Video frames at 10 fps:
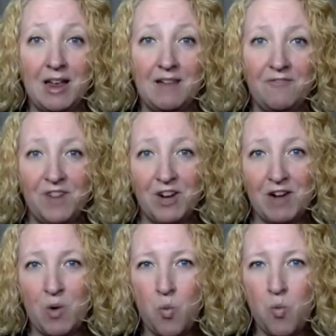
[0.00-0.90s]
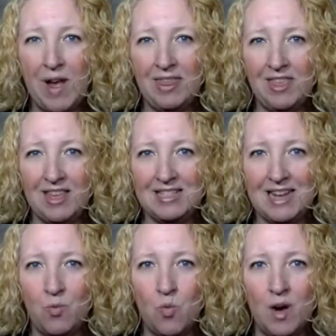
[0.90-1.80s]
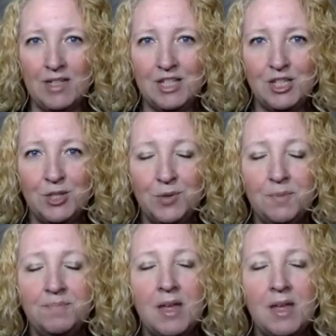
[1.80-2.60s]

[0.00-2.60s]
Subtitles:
figure out what the things that I want to do,